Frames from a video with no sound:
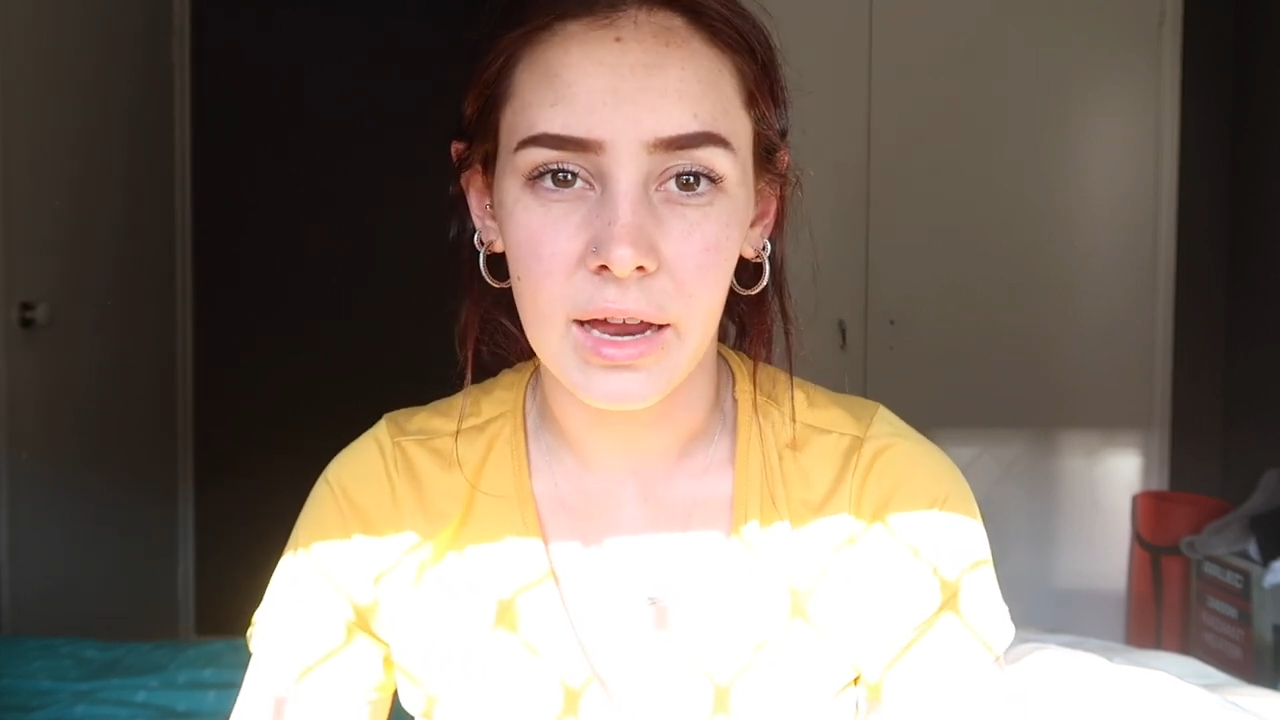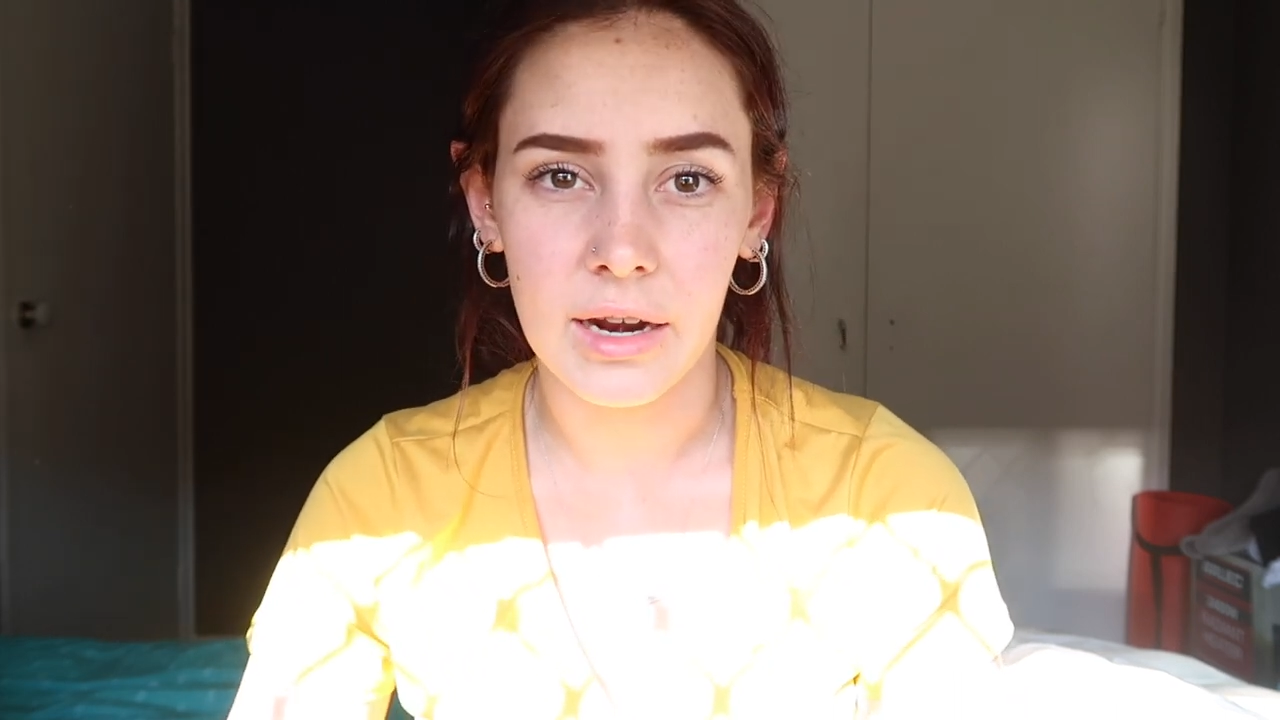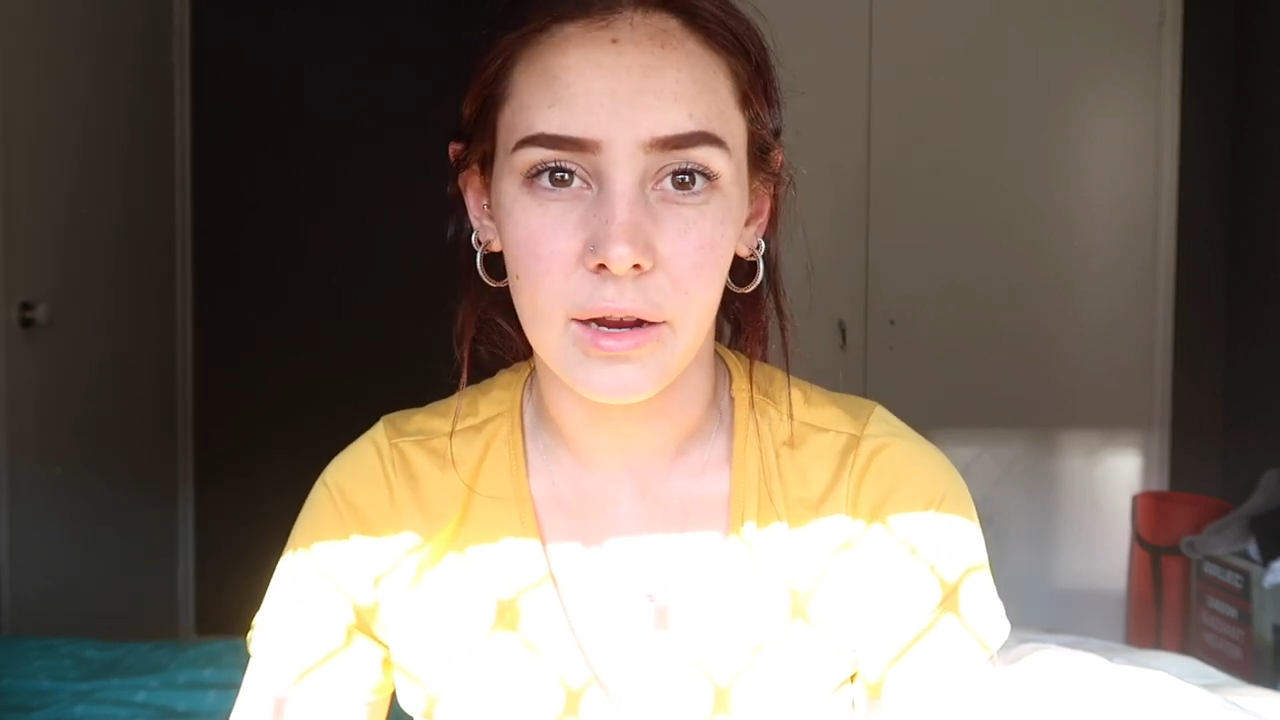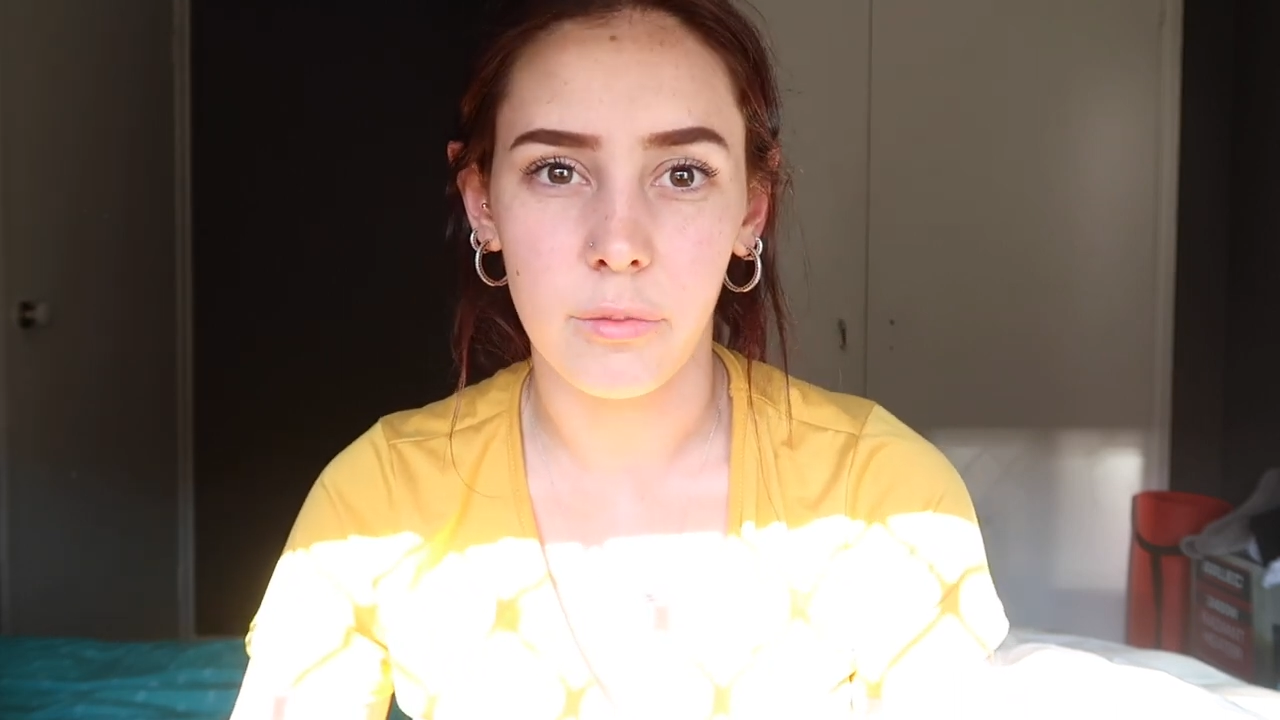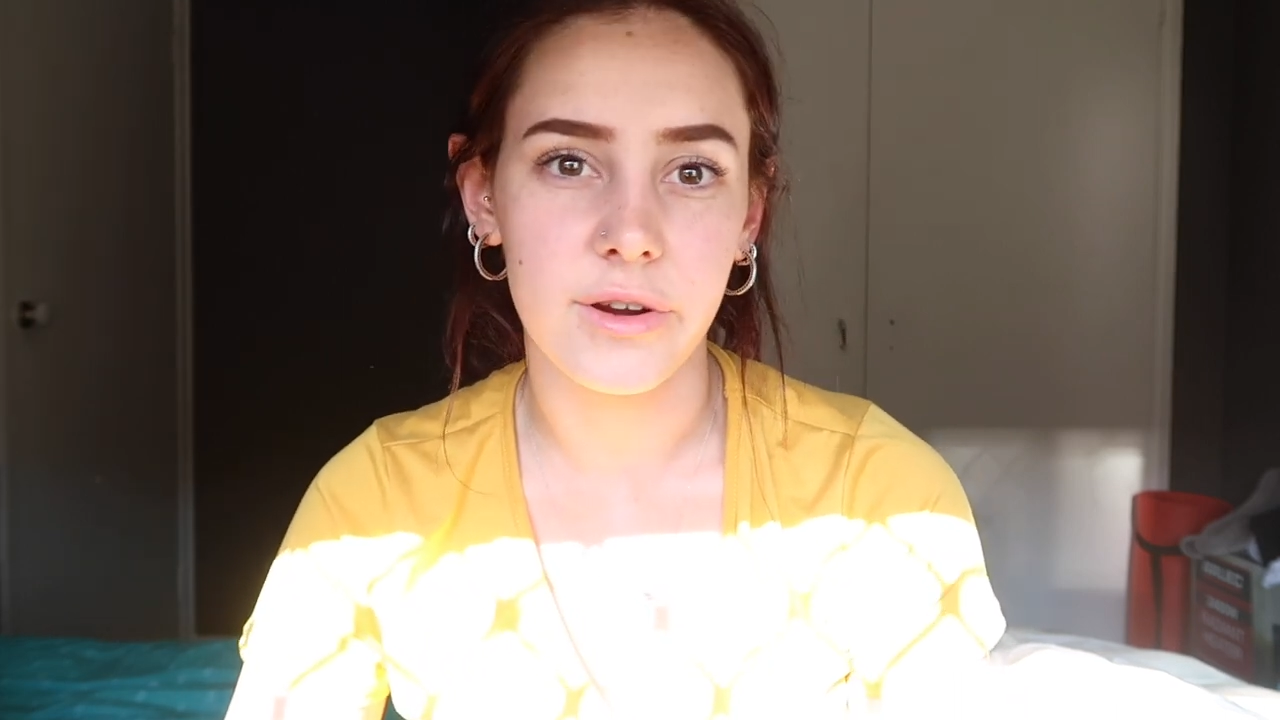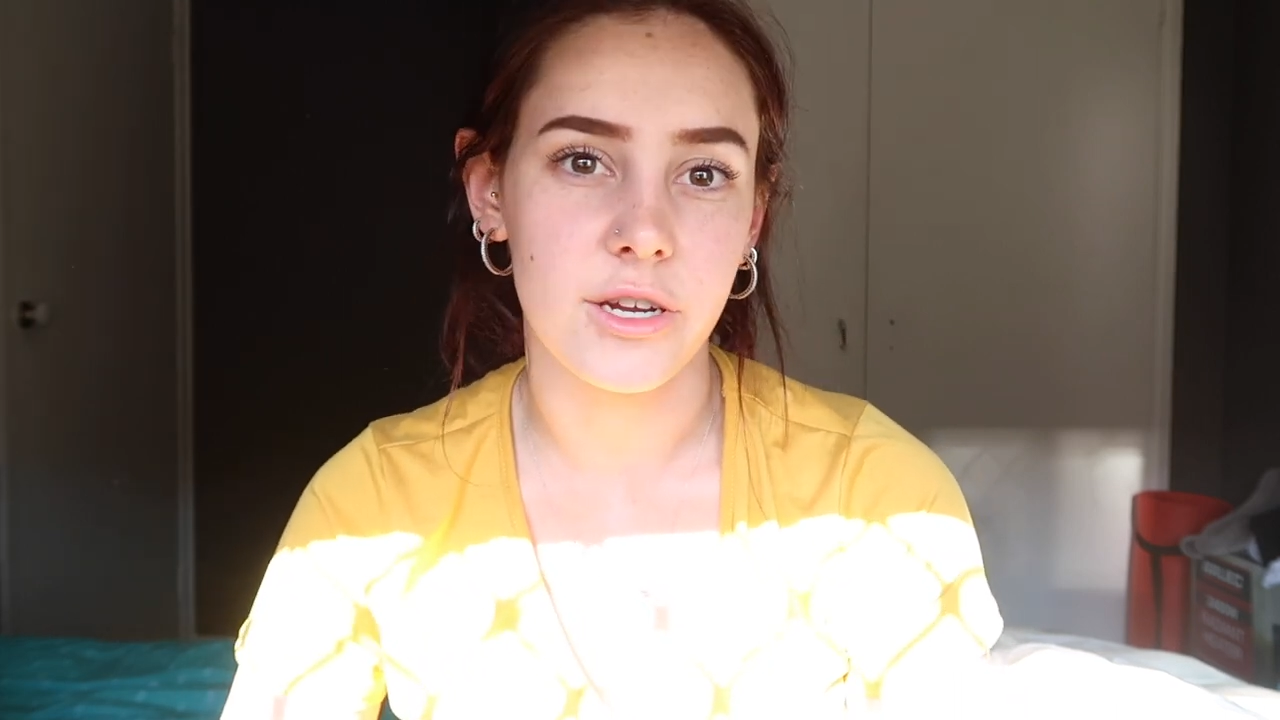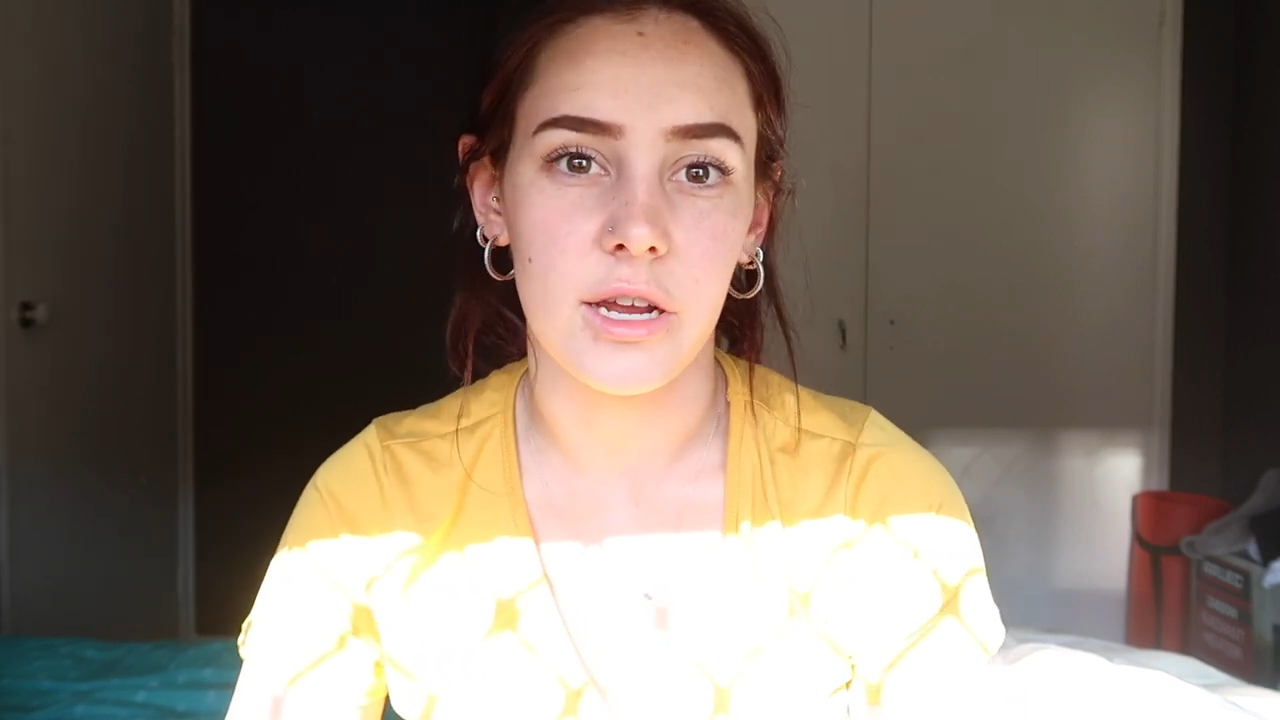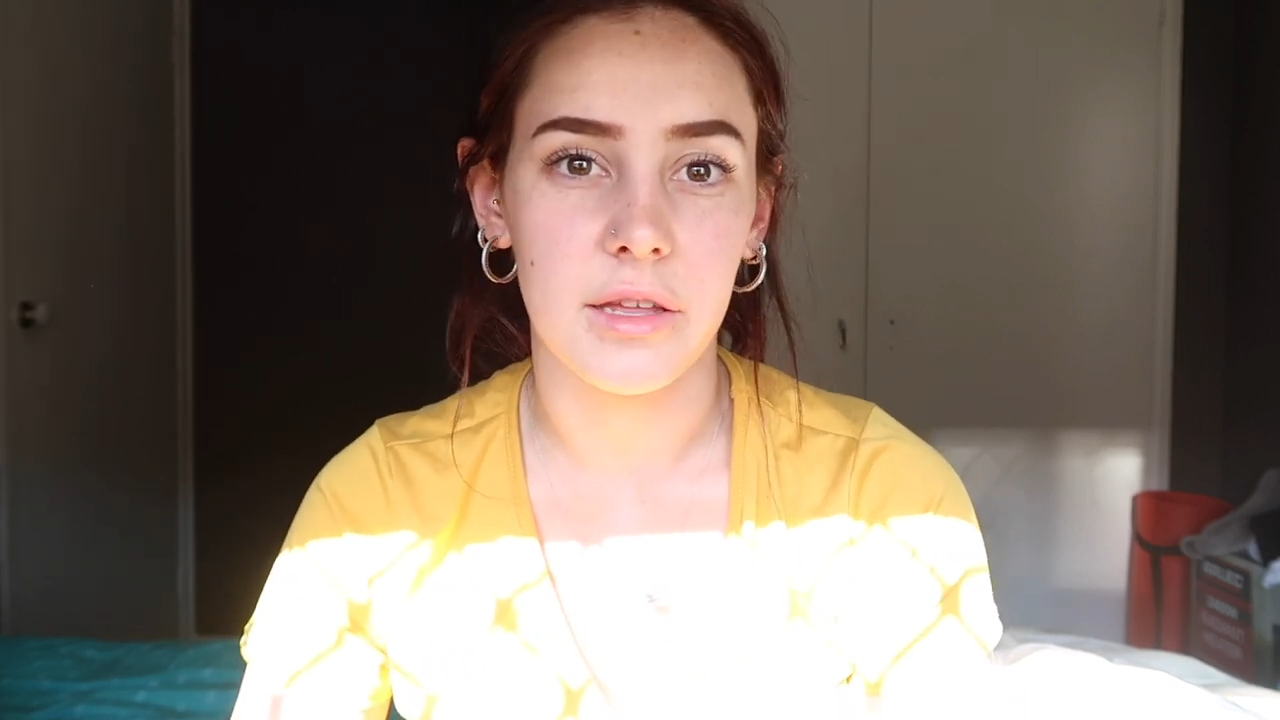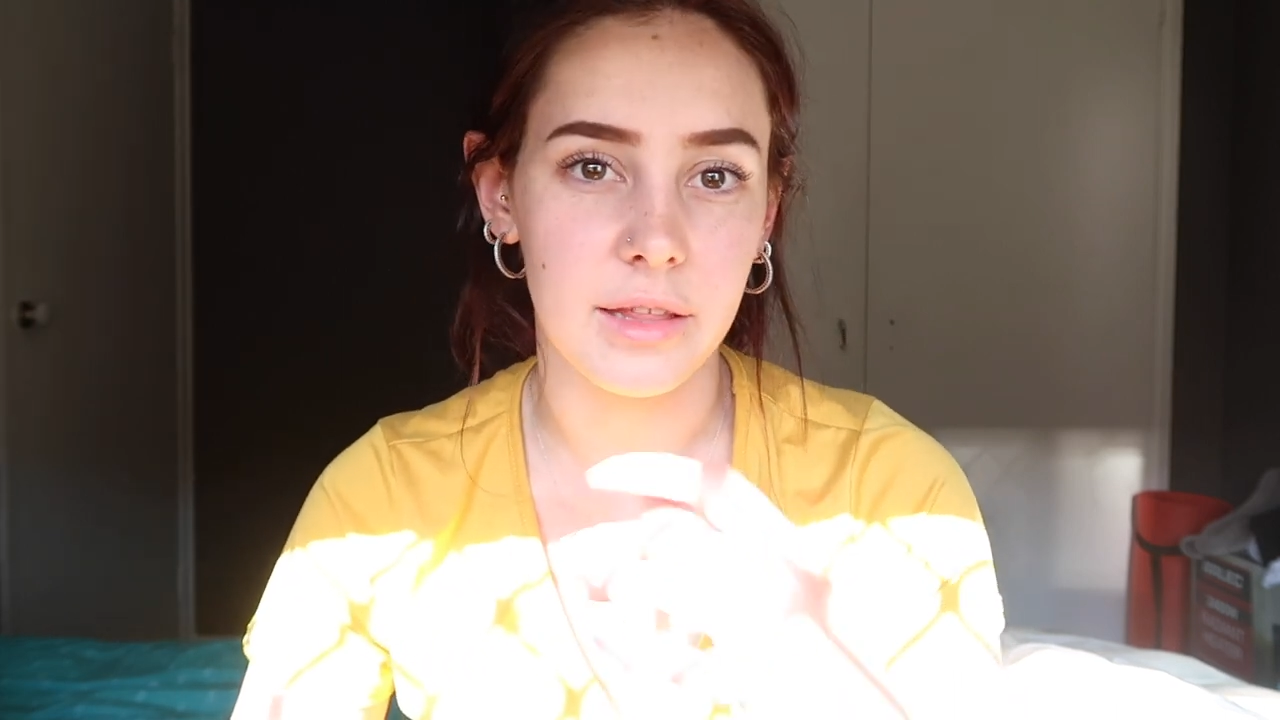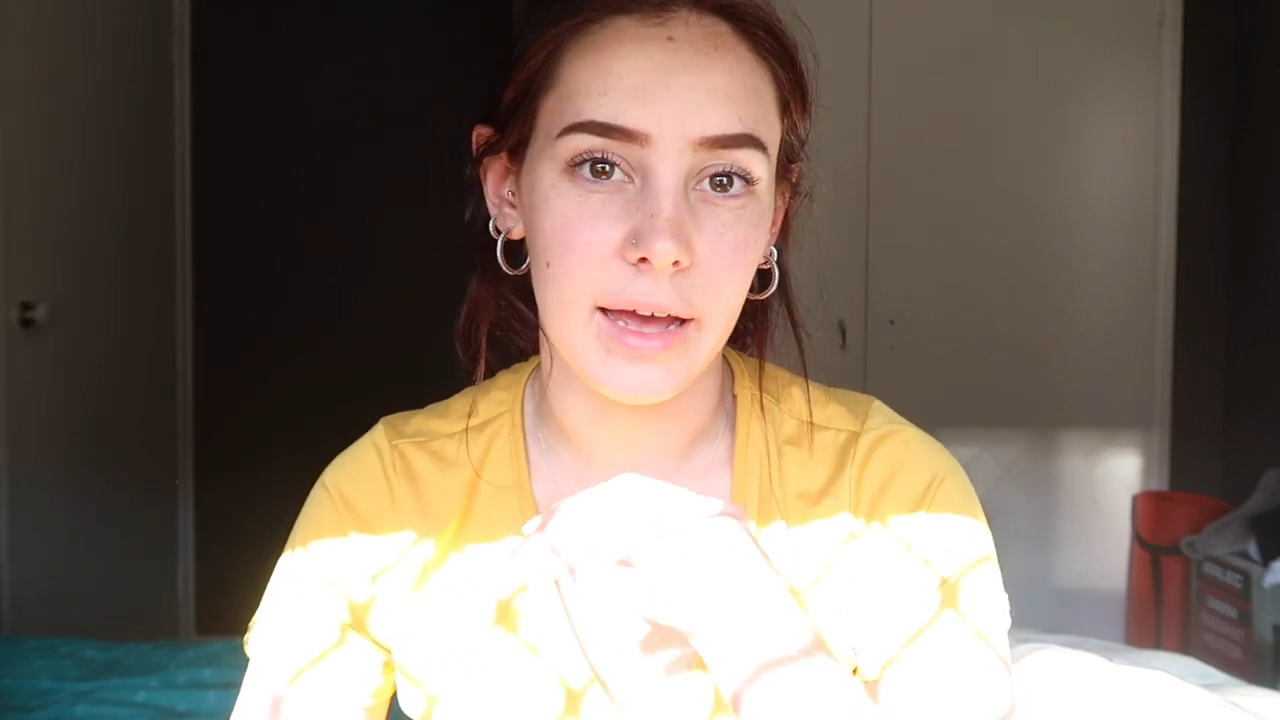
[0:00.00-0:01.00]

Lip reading: and I appreciate the